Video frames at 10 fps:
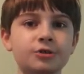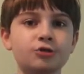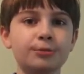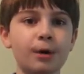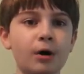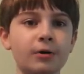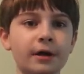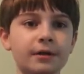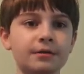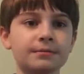
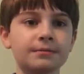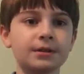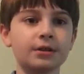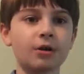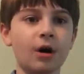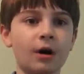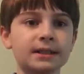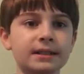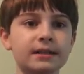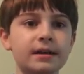troponin,
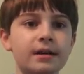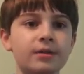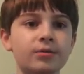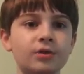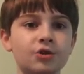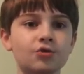causing the